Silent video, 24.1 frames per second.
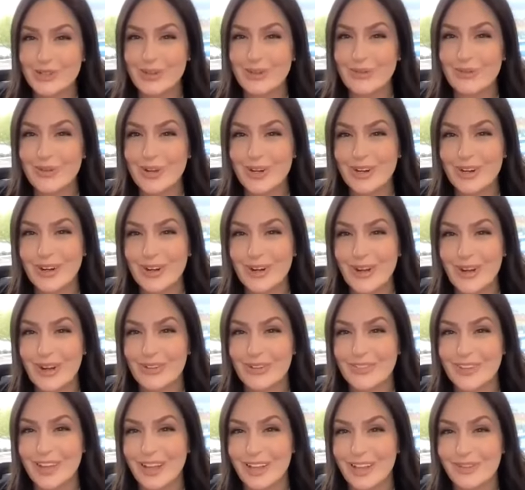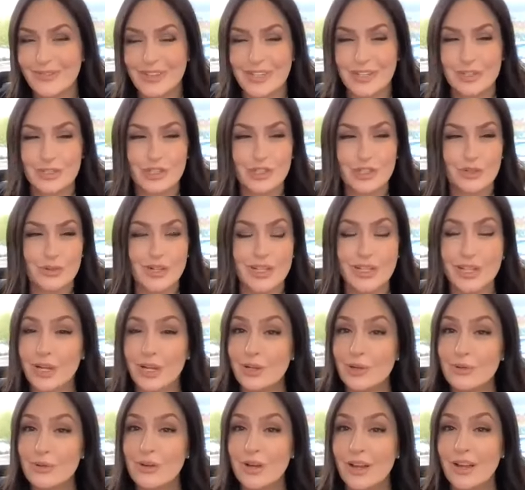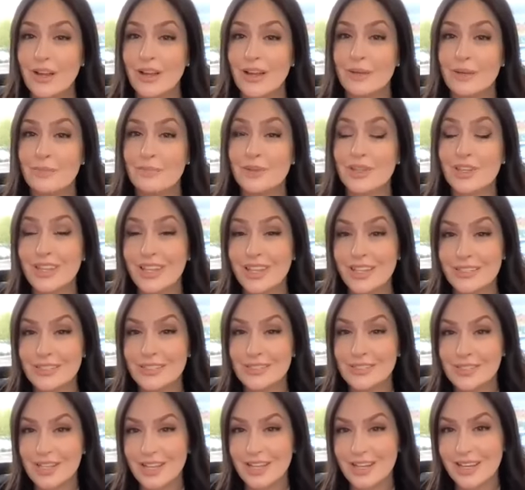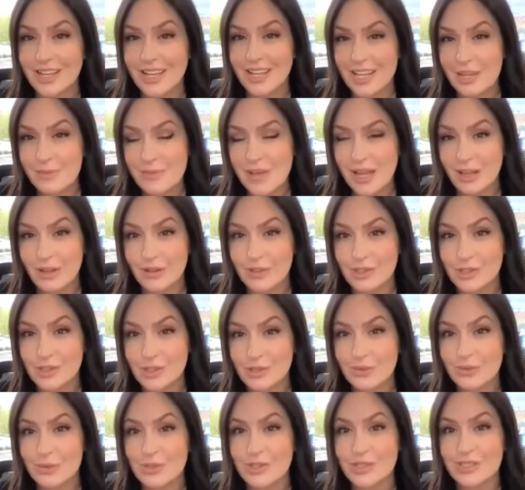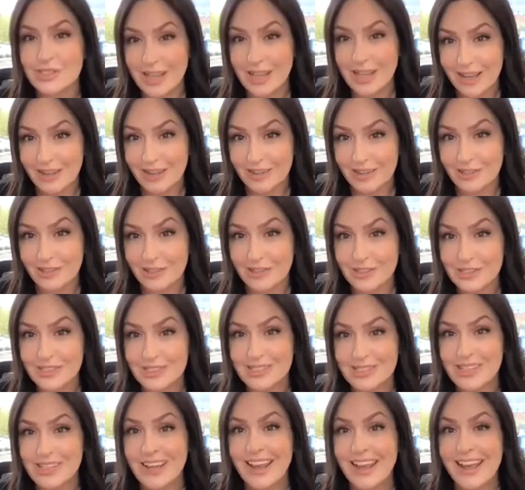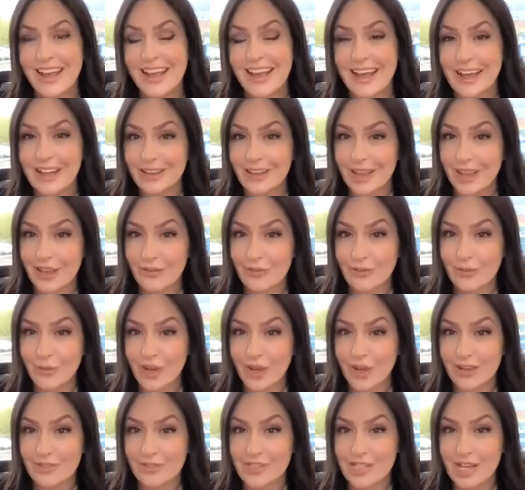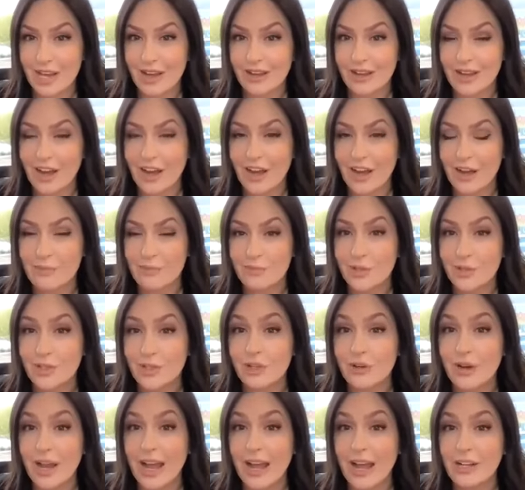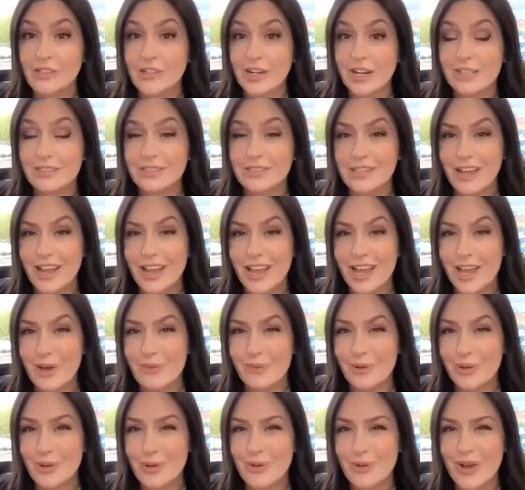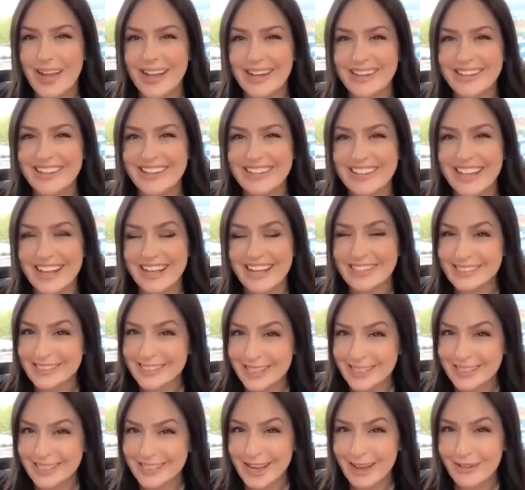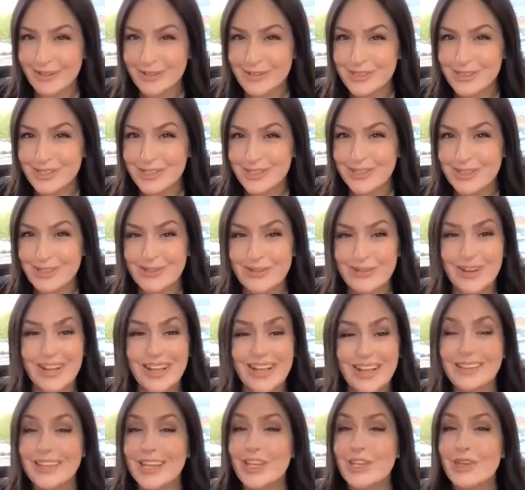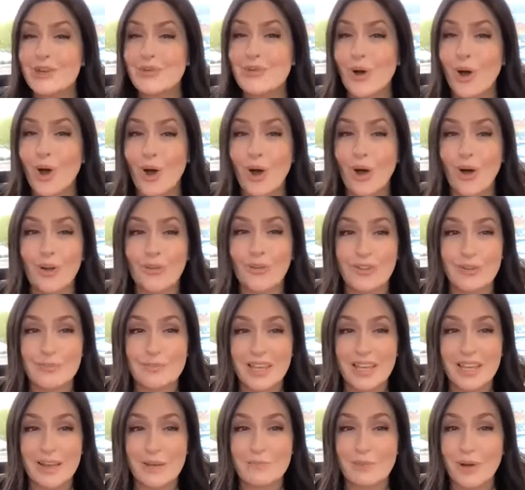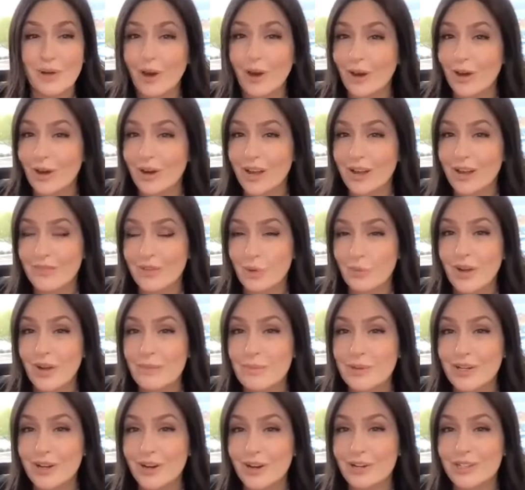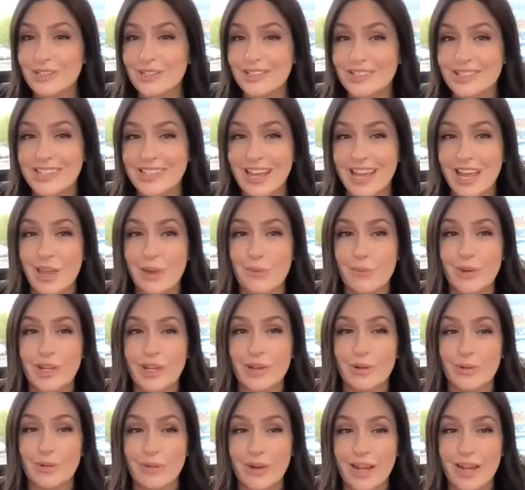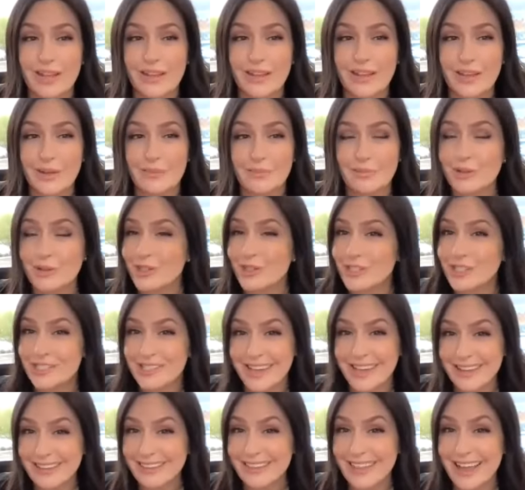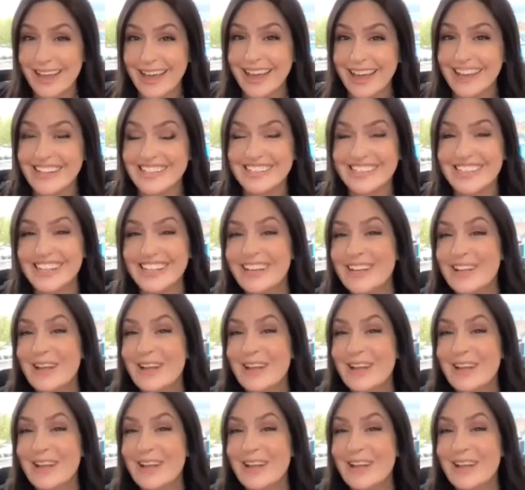you're the winner of the Alavida Trio. Please send an email to sales at lifewave.com with your address, and we'll go ahead and get that sent out to you. Thank you all for being a part of our webinar today. We greatly appreciate that.